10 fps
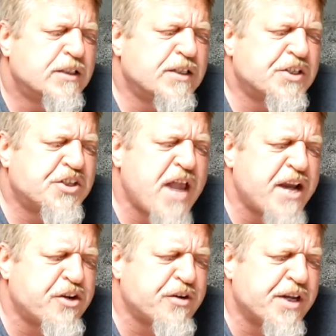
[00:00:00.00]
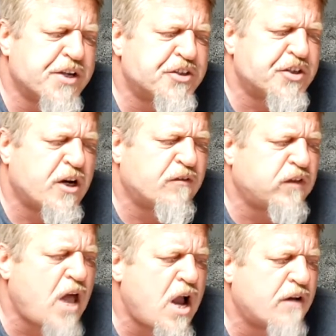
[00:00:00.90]
the sacredness of
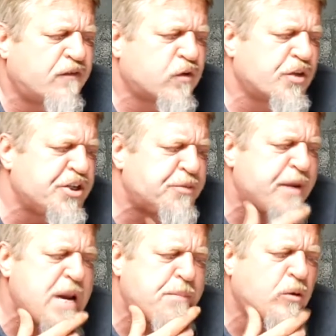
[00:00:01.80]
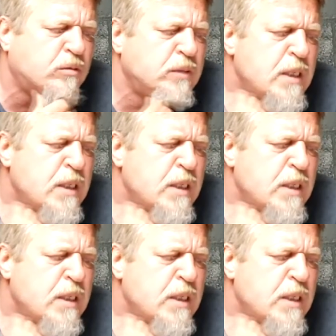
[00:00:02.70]
life for these people.